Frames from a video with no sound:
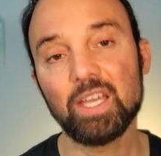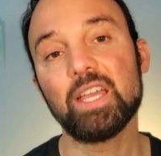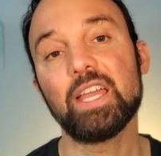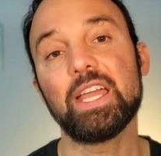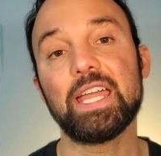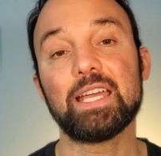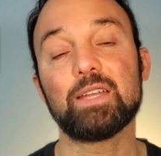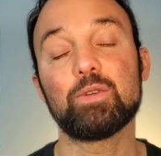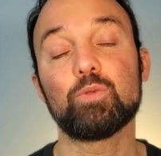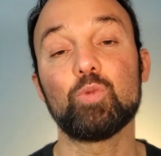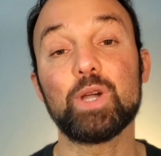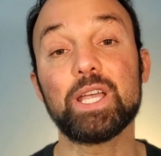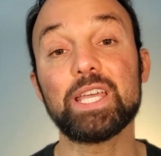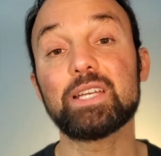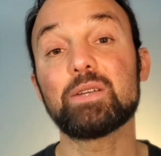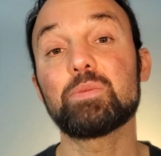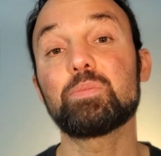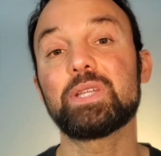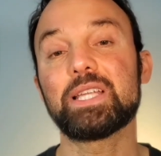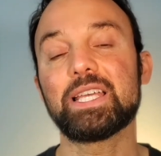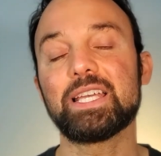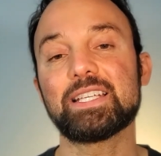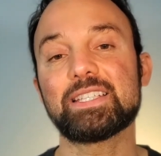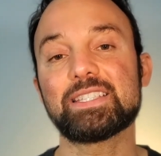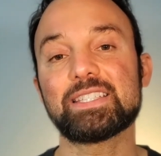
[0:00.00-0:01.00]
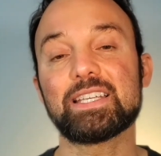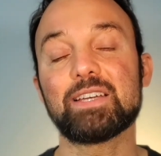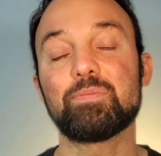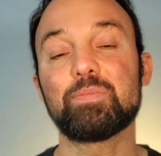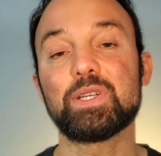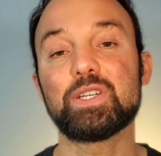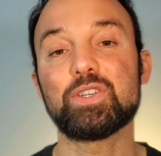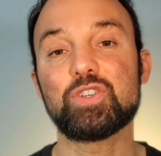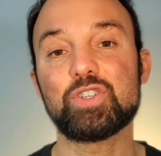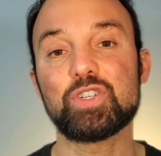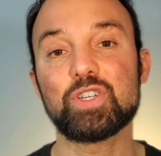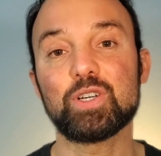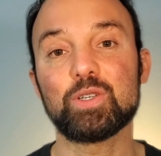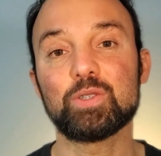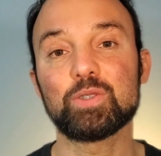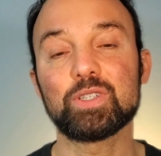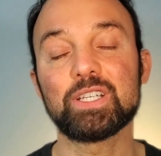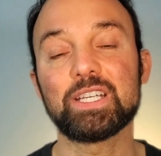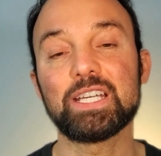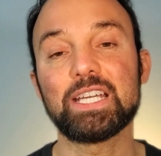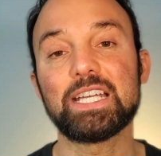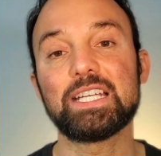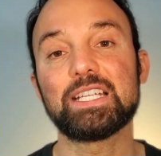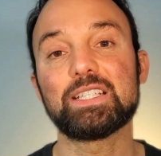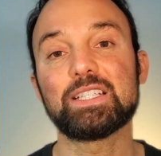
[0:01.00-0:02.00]
and weighted blankets have been shown
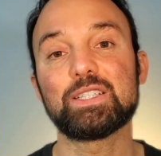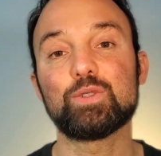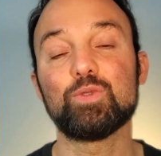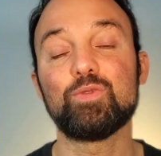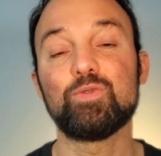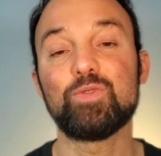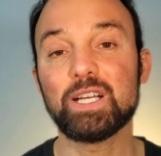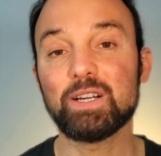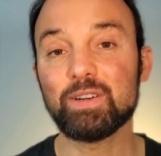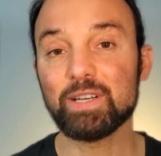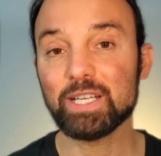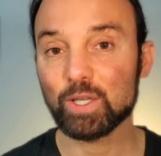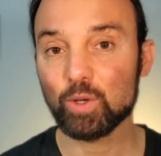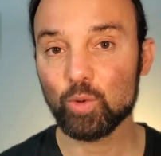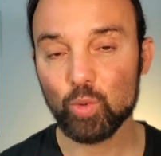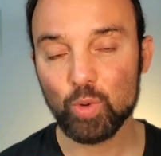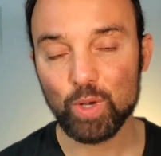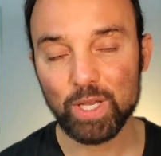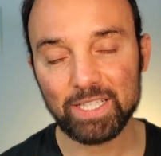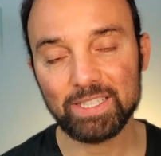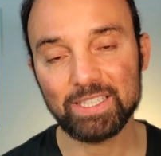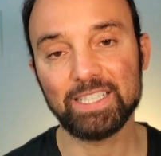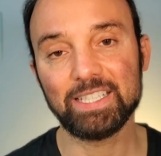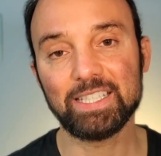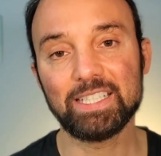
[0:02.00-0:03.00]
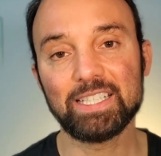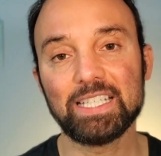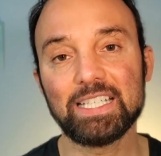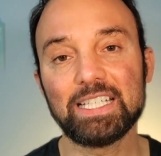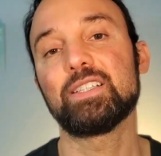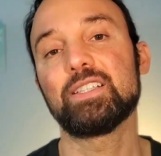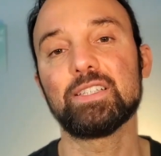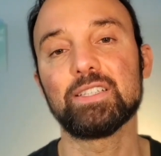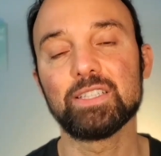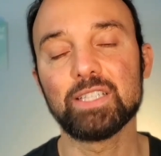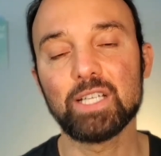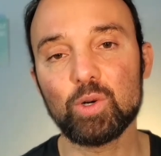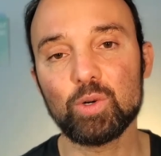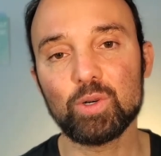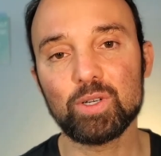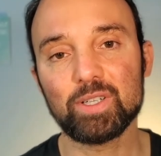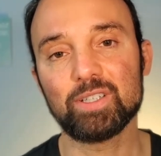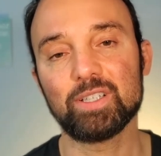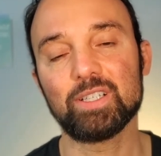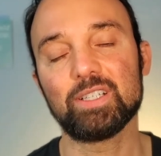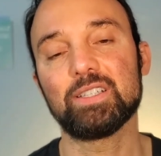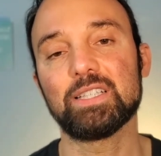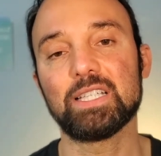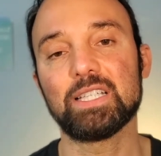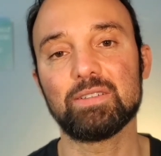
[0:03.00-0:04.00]
to very quickly lower
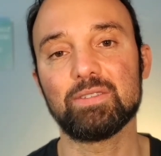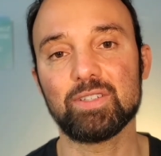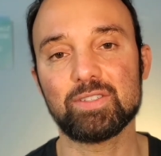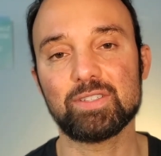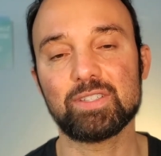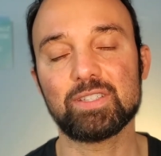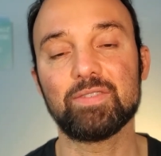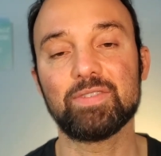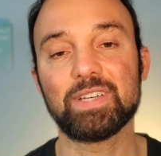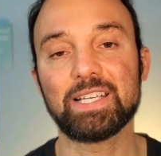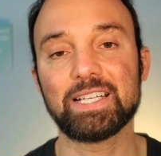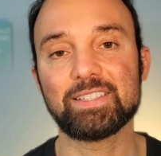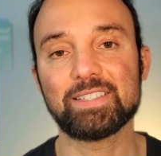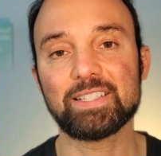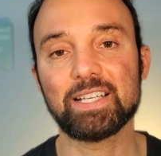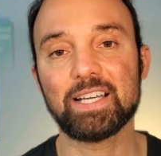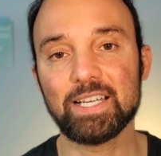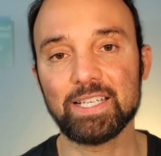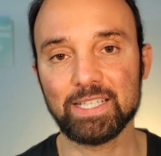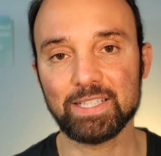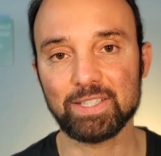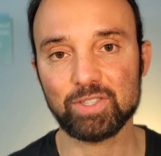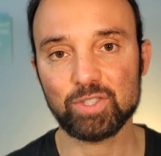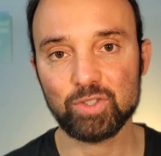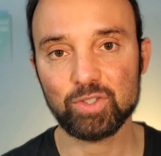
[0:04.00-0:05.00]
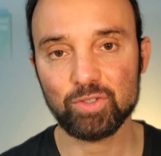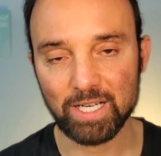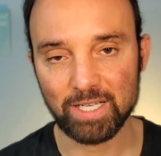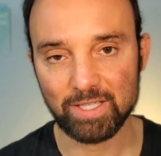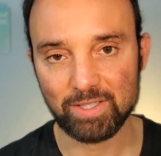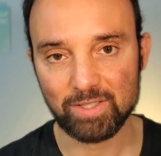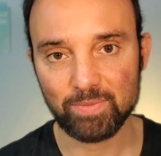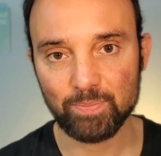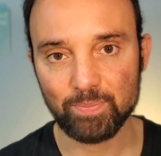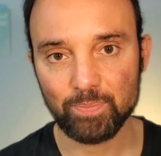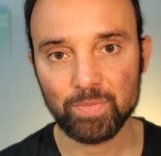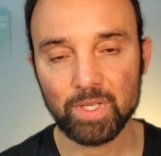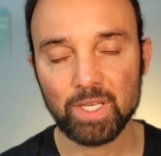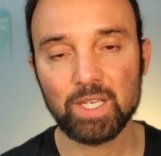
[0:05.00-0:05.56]
levels of anxiety and stress.